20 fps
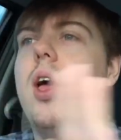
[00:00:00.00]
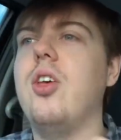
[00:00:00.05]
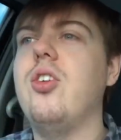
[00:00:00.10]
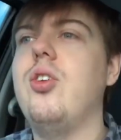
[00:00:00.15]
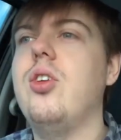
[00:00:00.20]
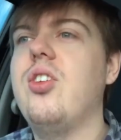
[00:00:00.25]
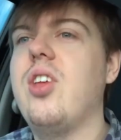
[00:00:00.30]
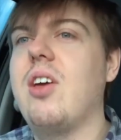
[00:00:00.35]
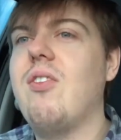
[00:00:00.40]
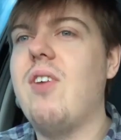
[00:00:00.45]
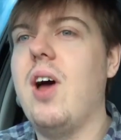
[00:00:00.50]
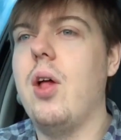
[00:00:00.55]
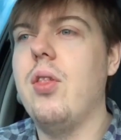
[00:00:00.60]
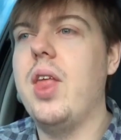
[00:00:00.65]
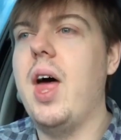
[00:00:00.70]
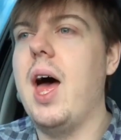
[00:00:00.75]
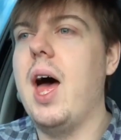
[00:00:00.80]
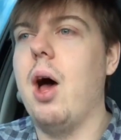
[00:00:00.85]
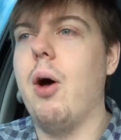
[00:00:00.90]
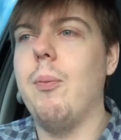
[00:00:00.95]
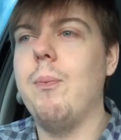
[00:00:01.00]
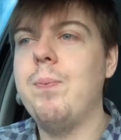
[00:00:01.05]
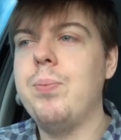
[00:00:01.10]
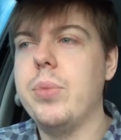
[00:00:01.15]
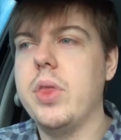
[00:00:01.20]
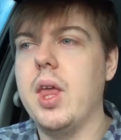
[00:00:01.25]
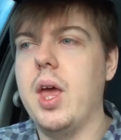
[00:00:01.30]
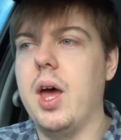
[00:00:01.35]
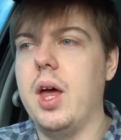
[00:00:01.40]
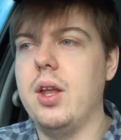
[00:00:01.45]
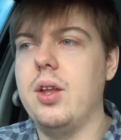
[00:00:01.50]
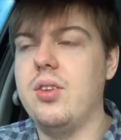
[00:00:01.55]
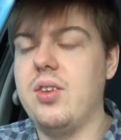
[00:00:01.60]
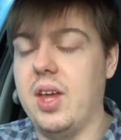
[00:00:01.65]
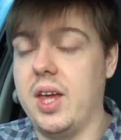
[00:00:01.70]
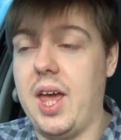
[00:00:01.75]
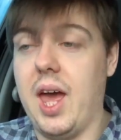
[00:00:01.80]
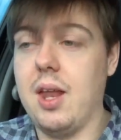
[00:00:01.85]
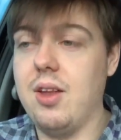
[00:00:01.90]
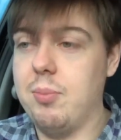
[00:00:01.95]
As soon as I found that out,
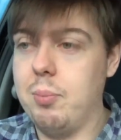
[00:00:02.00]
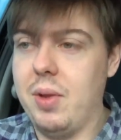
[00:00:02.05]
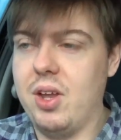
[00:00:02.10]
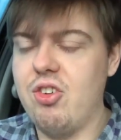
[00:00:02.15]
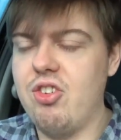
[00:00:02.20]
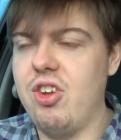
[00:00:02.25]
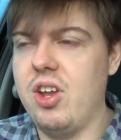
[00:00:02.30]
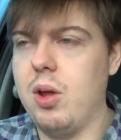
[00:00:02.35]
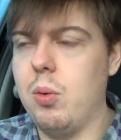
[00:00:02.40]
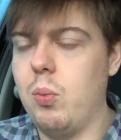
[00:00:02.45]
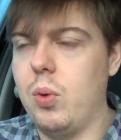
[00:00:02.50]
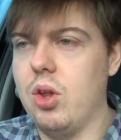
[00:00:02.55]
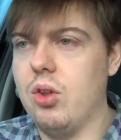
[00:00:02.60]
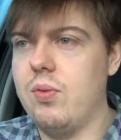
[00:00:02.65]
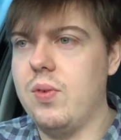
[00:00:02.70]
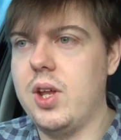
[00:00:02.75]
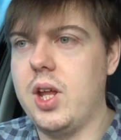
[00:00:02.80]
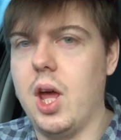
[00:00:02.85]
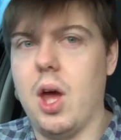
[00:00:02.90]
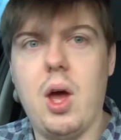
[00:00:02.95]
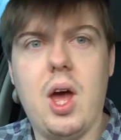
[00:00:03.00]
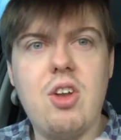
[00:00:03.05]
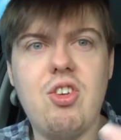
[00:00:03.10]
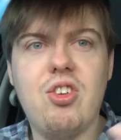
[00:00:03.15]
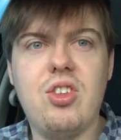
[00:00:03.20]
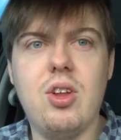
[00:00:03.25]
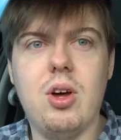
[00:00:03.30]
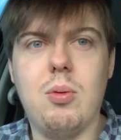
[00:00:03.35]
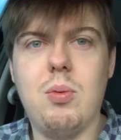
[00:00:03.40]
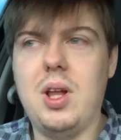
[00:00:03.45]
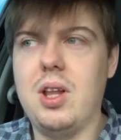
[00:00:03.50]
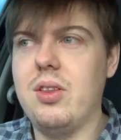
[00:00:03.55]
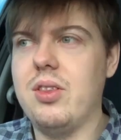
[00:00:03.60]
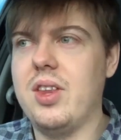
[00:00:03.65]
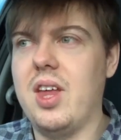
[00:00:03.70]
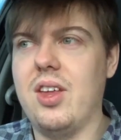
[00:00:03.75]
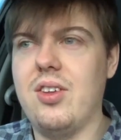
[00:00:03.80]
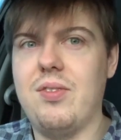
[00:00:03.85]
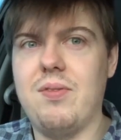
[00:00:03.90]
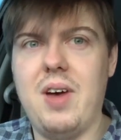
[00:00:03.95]
and again, mentioned it in Will's video, I just thought, well,
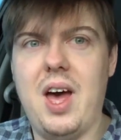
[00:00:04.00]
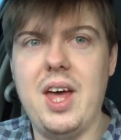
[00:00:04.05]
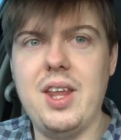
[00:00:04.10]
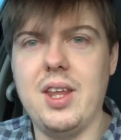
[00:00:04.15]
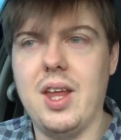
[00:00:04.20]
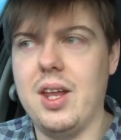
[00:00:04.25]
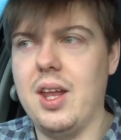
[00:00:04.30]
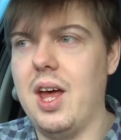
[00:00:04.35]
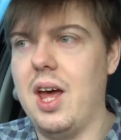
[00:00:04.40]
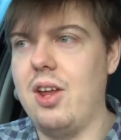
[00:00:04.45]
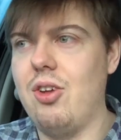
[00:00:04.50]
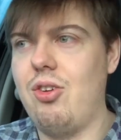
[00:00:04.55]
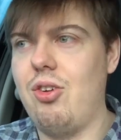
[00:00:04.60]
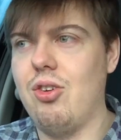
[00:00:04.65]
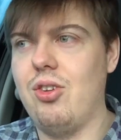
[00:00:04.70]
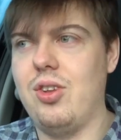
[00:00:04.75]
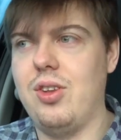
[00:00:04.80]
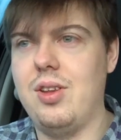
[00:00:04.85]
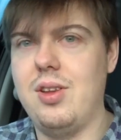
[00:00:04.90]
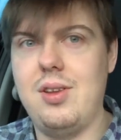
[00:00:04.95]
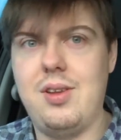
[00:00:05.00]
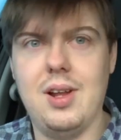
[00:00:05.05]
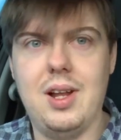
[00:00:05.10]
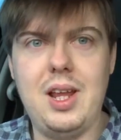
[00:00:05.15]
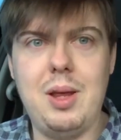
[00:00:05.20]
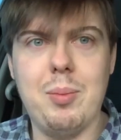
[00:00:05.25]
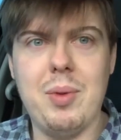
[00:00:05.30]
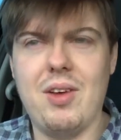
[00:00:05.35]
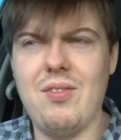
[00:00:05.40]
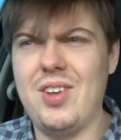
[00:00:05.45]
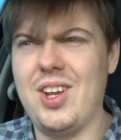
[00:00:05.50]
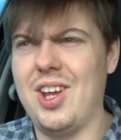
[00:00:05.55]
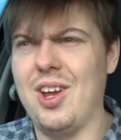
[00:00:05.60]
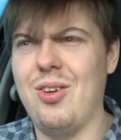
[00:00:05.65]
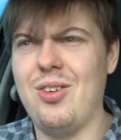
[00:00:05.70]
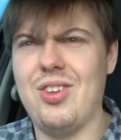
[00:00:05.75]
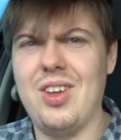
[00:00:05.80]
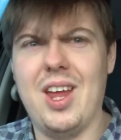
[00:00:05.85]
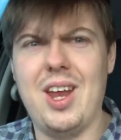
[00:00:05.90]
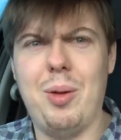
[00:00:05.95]
that's fine then. I just delete my
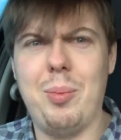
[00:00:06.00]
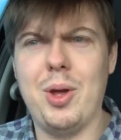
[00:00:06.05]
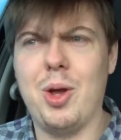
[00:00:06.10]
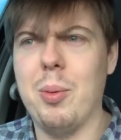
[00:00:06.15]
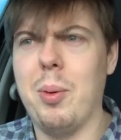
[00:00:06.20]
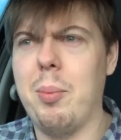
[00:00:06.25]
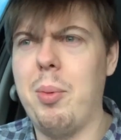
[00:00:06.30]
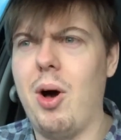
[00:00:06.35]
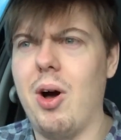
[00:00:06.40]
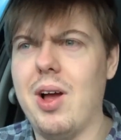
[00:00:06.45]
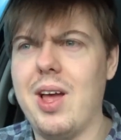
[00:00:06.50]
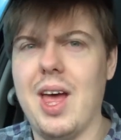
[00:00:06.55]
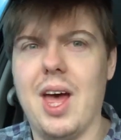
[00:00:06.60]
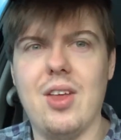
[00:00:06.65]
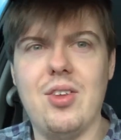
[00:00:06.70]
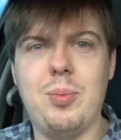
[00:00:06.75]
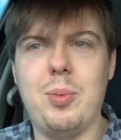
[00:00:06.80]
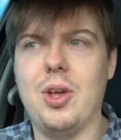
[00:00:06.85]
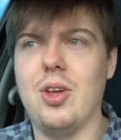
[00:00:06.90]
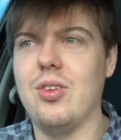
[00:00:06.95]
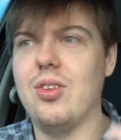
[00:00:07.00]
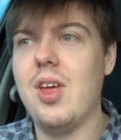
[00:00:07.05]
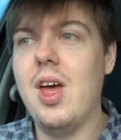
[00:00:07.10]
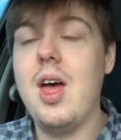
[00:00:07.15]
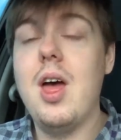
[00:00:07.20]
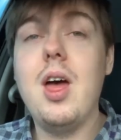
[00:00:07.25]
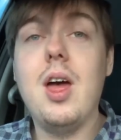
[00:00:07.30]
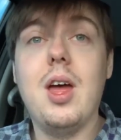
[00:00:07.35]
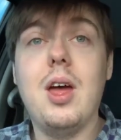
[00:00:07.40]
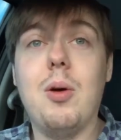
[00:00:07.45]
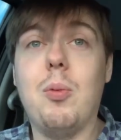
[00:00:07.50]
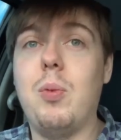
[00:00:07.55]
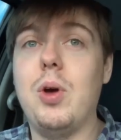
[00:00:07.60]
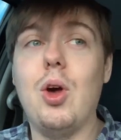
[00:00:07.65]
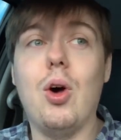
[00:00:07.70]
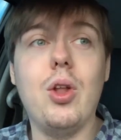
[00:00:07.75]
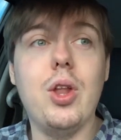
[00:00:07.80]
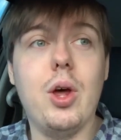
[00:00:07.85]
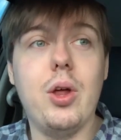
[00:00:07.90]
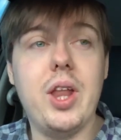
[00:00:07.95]
videos and I'll become a podcast, because
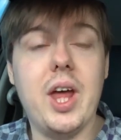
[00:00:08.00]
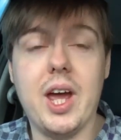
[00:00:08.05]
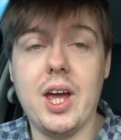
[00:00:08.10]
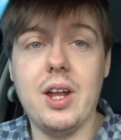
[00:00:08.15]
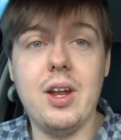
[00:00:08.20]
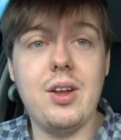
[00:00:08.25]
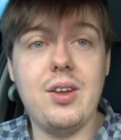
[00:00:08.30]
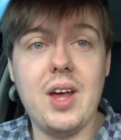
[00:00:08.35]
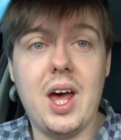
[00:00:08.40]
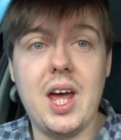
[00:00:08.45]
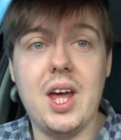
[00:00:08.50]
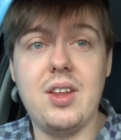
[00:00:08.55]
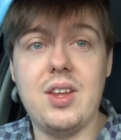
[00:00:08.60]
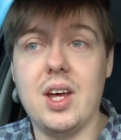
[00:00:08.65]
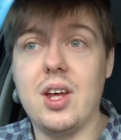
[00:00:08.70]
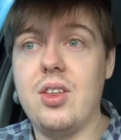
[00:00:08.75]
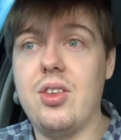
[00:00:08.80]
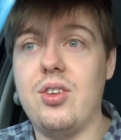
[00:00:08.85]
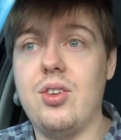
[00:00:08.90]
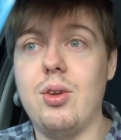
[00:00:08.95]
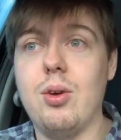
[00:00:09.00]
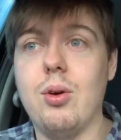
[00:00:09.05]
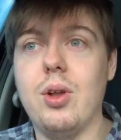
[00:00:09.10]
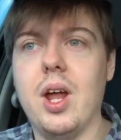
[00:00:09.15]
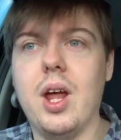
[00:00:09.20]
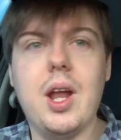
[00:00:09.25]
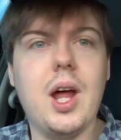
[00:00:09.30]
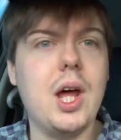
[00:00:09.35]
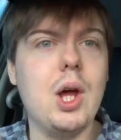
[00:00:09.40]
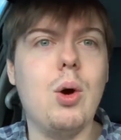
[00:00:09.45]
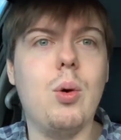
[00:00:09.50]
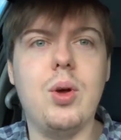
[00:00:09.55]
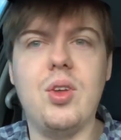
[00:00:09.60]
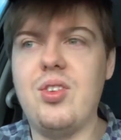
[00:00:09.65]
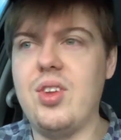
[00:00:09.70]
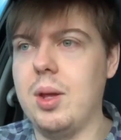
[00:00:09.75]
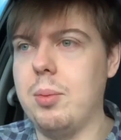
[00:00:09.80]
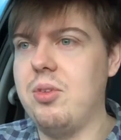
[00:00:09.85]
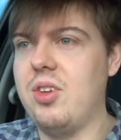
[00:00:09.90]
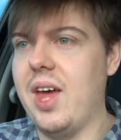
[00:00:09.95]
we all know they're going to die a death soon, and I
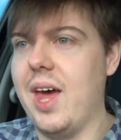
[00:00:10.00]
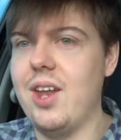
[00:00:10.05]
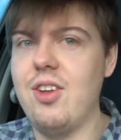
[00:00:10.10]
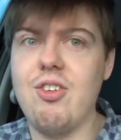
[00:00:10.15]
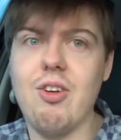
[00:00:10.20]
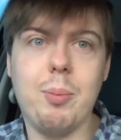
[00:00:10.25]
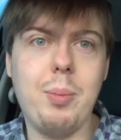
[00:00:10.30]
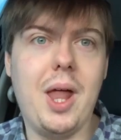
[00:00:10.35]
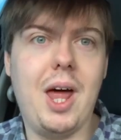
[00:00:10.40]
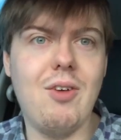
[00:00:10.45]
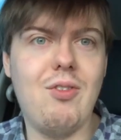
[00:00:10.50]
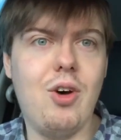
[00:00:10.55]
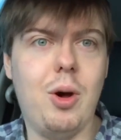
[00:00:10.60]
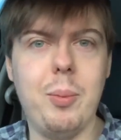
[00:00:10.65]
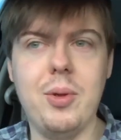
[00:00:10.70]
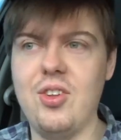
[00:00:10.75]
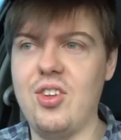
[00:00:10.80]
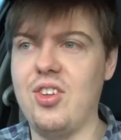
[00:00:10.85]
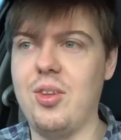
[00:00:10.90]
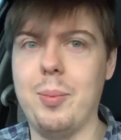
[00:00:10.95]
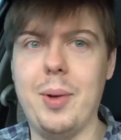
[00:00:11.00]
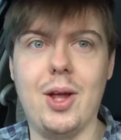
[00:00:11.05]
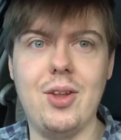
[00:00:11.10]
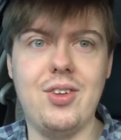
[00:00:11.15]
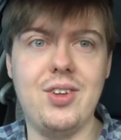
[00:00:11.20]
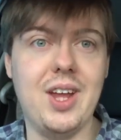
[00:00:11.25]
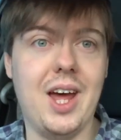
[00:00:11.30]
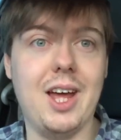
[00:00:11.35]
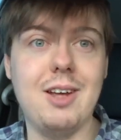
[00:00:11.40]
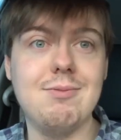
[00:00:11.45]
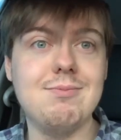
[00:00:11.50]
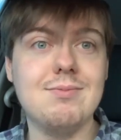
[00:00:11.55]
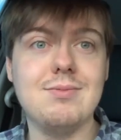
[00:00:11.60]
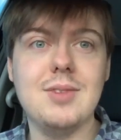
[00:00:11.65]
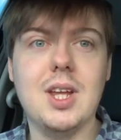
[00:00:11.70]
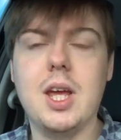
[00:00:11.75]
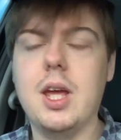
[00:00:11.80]
always seem to enter a platform as it's about to die.